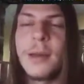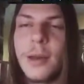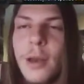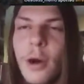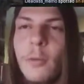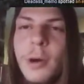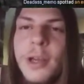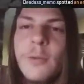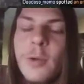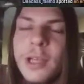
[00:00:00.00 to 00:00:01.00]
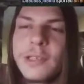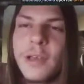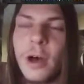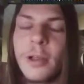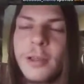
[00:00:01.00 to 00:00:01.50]
Nobody wins
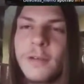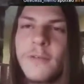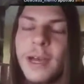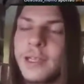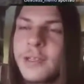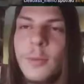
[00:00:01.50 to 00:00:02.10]
all of their fights.